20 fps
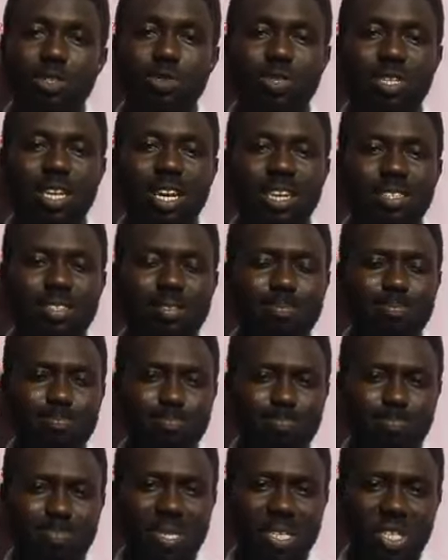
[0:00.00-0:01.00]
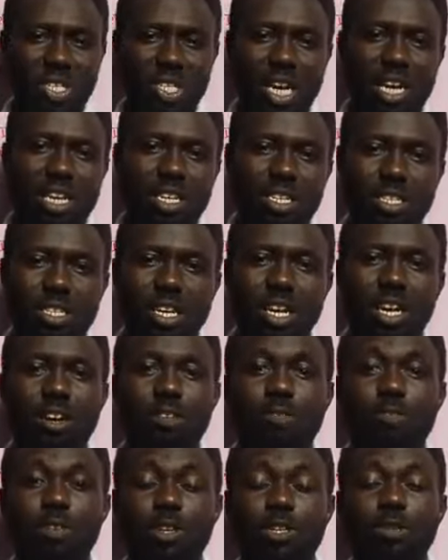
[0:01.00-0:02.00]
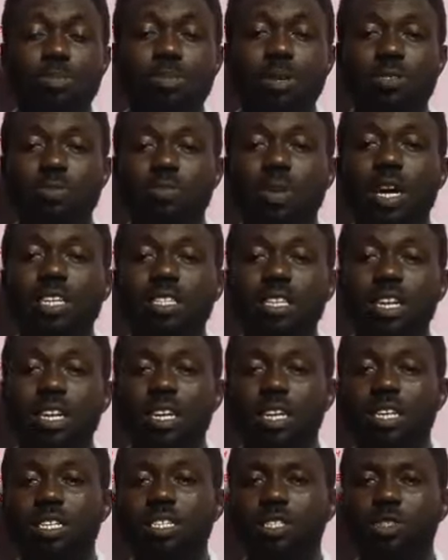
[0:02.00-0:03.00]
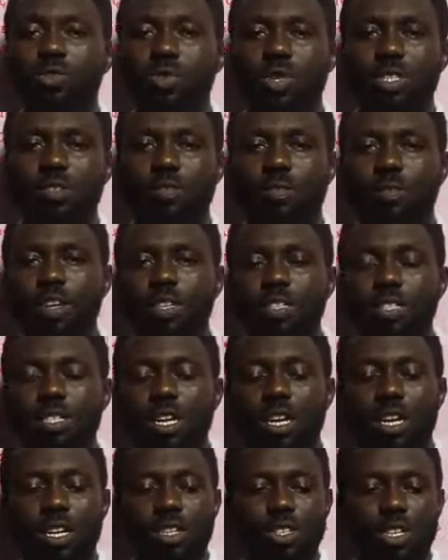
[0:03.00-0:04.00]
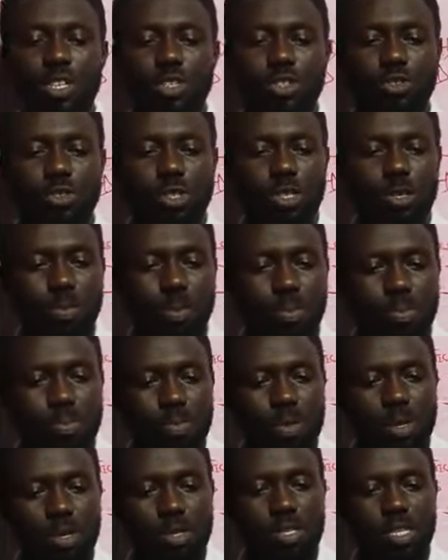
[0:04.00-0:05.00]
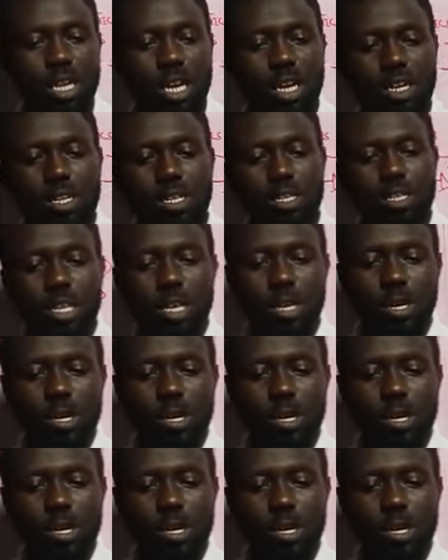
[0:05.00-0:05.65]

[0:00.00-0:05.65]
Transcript: So that is a big challenge for human rights in the 21st century. Second